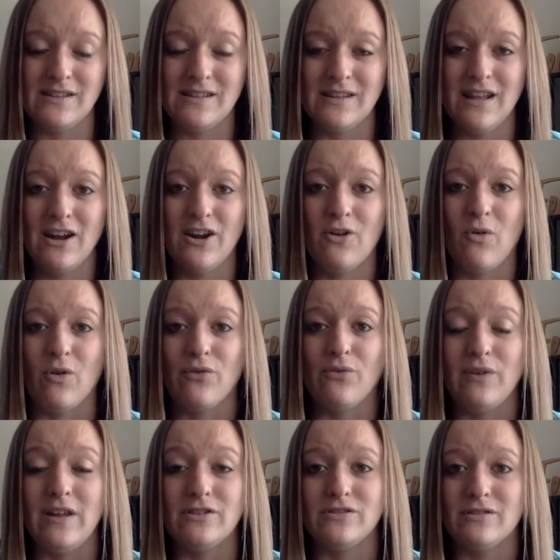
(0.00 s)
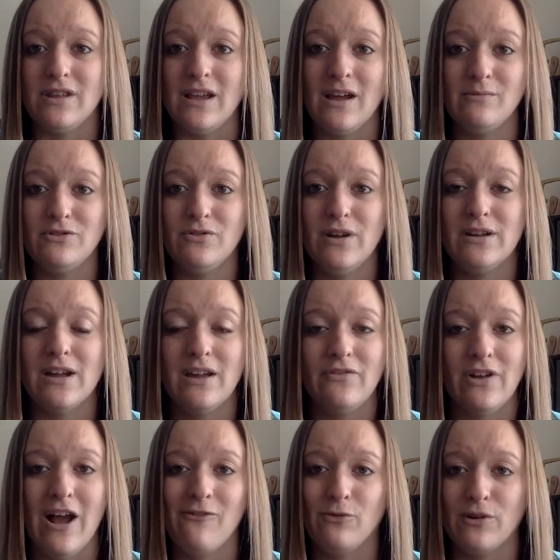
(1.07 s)
in there, or each thing I'm doing. I
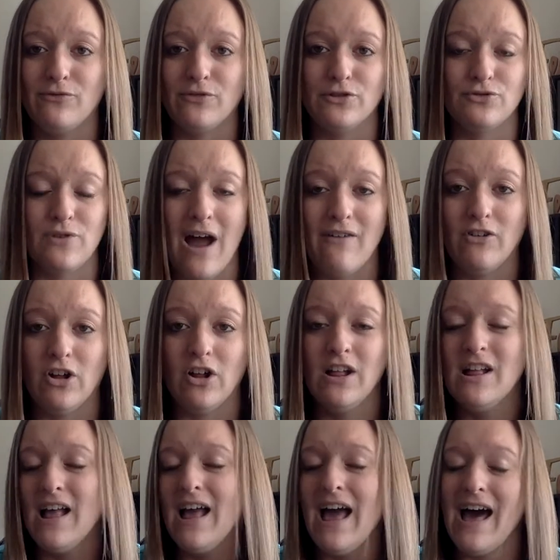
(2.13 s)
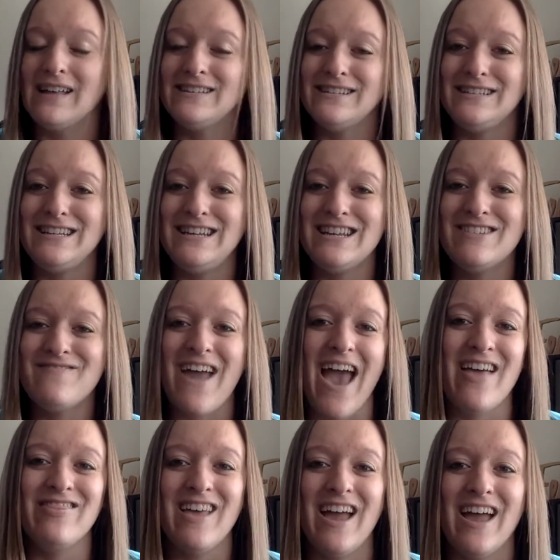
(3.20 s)
even have one for travel as a team,
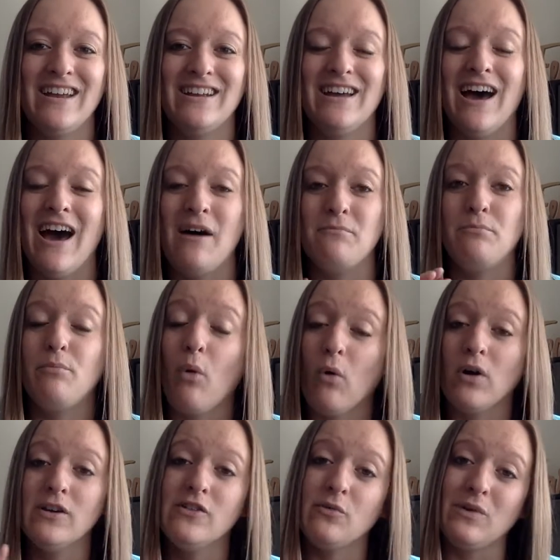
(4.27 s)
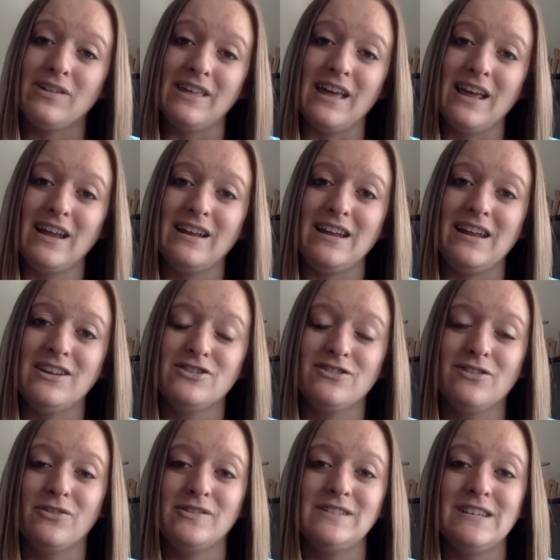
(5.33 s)
and then boards within each of
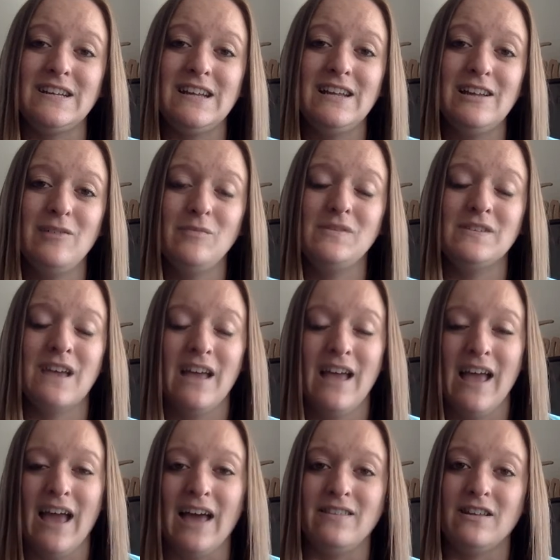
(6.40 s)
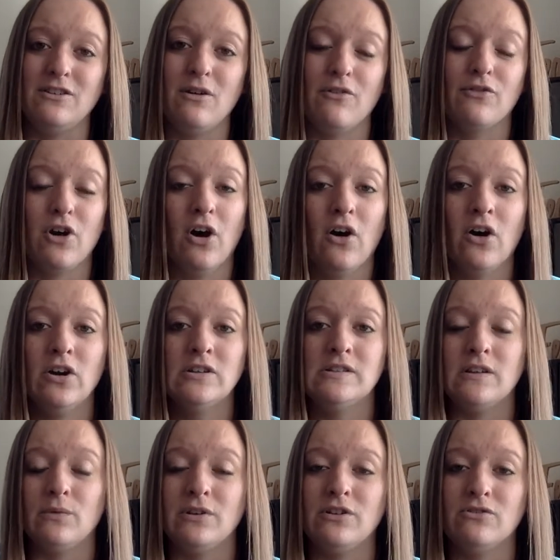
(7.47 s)
those teams, and then you have
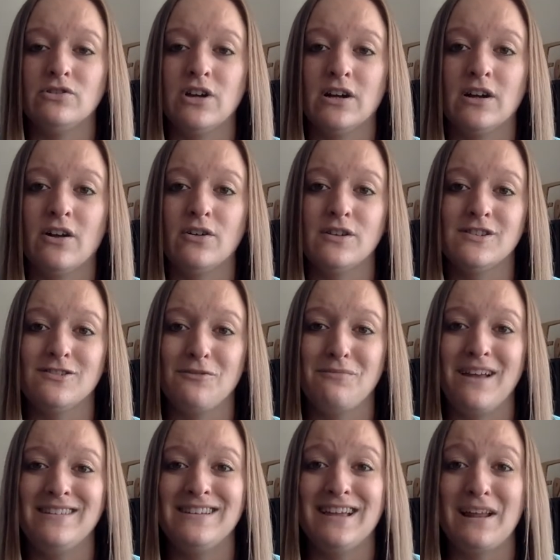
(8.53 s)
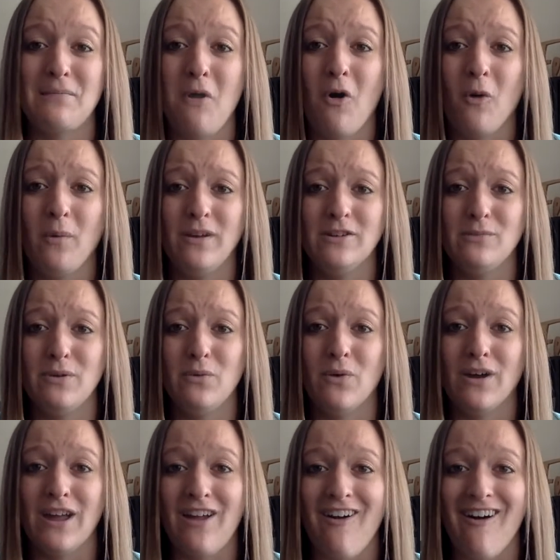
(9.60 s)
cards. When you go check it out, it's so amazing, and I'm hoping to be
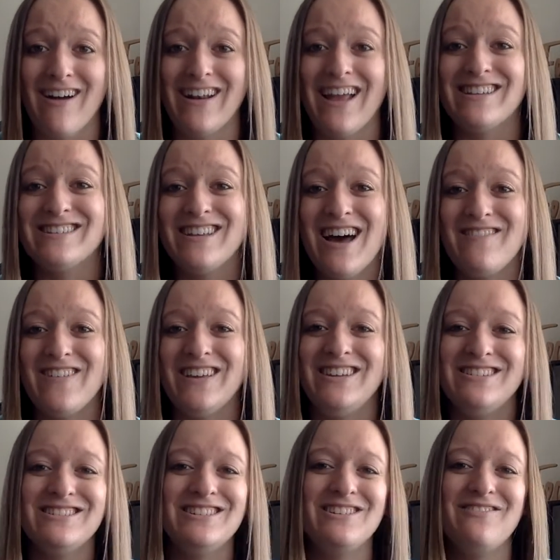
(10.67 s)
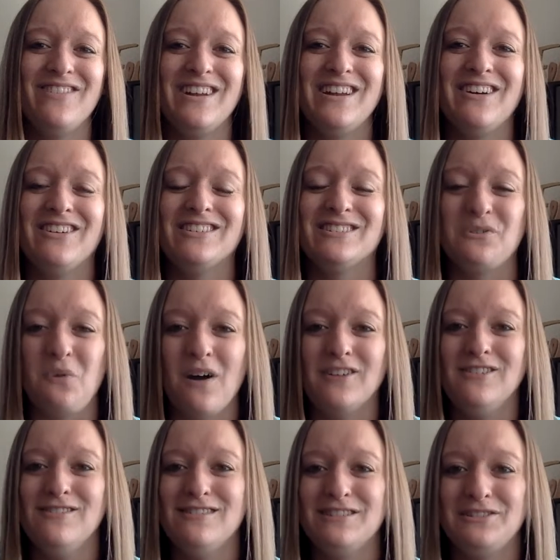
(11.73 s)
working on some YouTube videos to
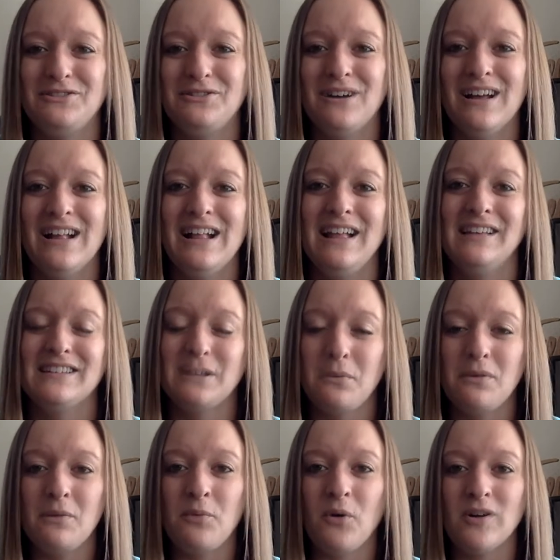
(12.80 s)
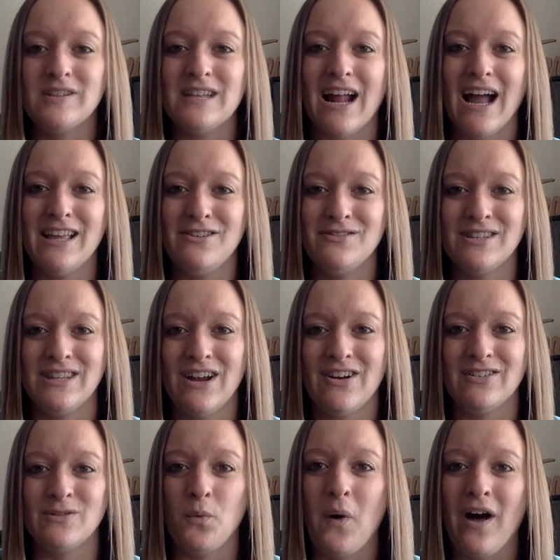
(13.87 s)
walk you through some of the boards that I use in there
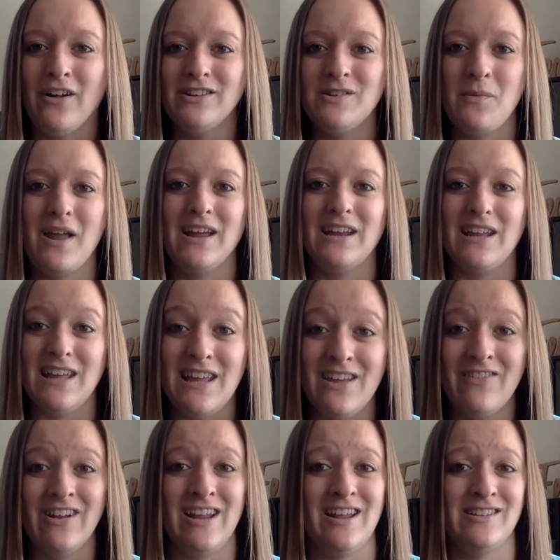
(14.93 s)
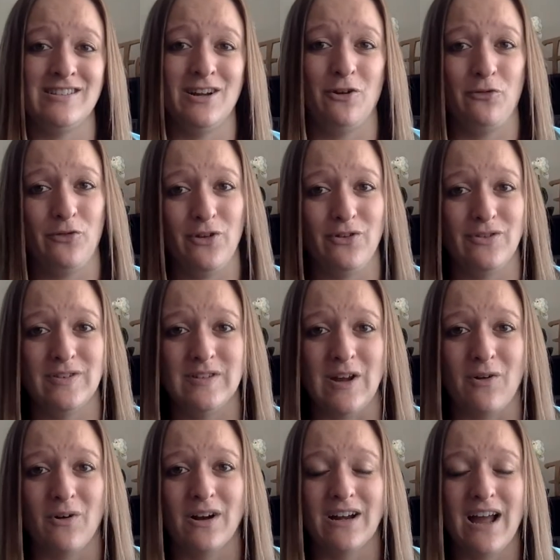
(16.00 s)
as well to make it even easier for you to stay
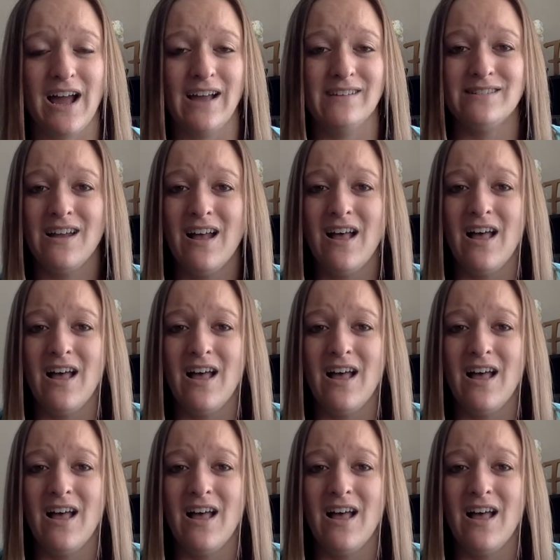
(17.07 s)
organized.